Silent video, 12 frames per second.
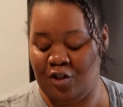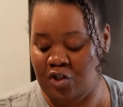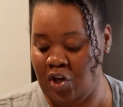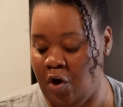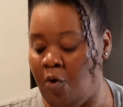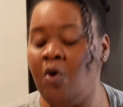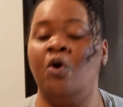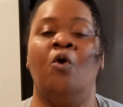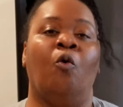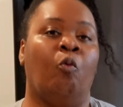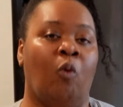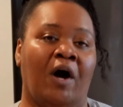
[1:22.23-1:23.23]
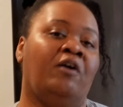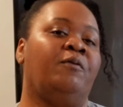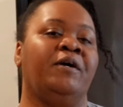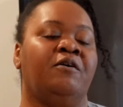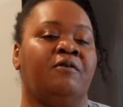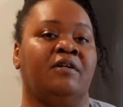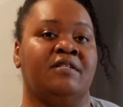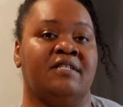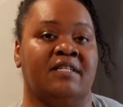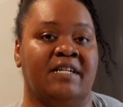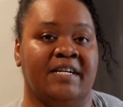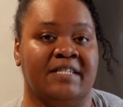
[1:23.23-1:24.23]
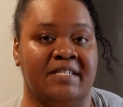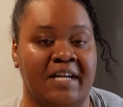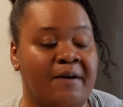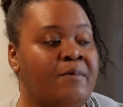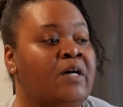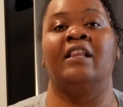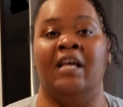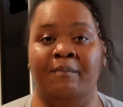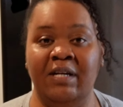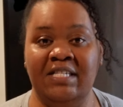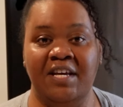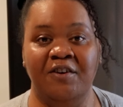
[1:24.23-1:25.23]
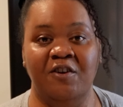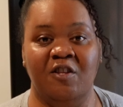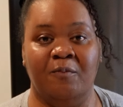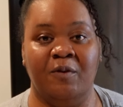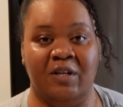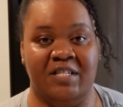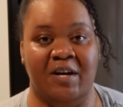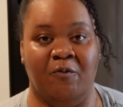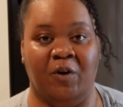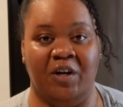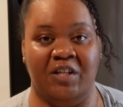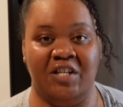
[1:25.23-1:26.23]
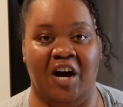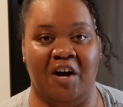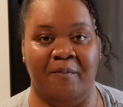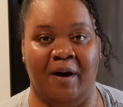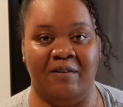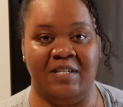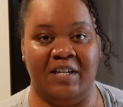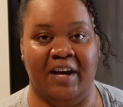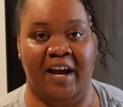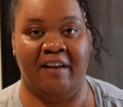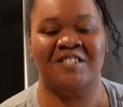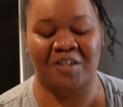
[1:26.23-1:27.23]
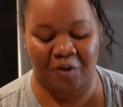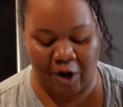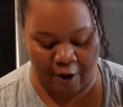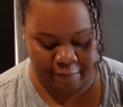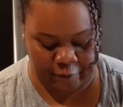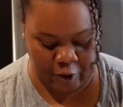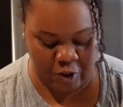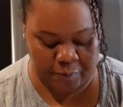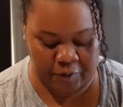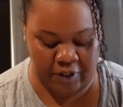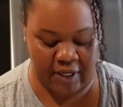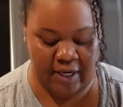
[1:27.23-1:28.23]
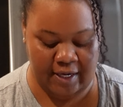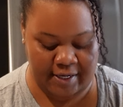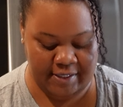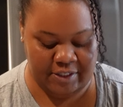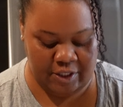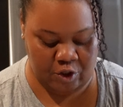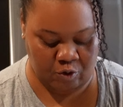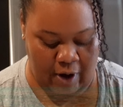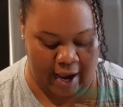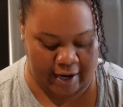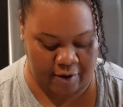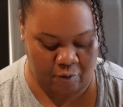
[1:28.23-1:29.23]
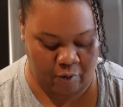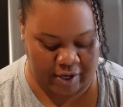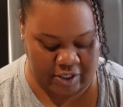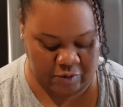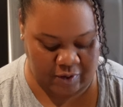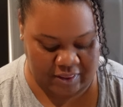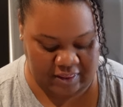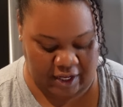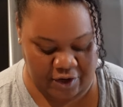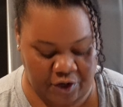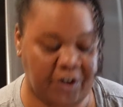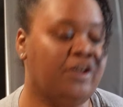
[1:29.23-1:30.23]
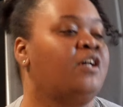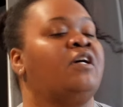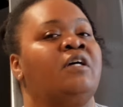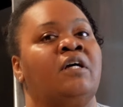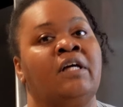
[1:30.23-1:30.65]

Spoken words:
So while we go on to the next step, let me tell you the books that we're going to talk about tonight. So our first book is The Dragon Wakes with Thunder.